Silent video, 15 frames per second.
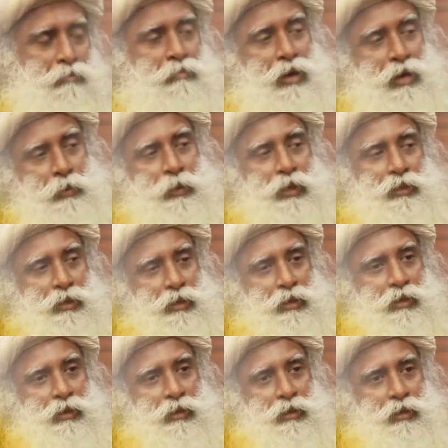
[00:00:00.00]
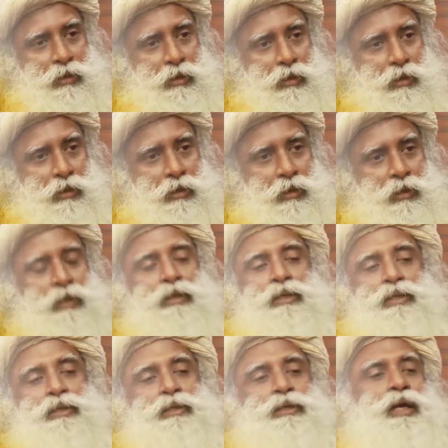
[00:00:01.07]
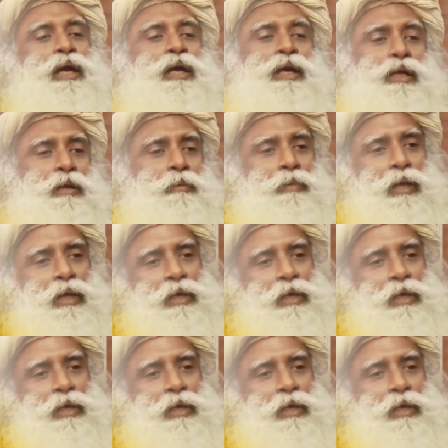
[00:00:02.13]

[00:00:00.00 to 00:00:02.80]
Mumbai weather, tying it up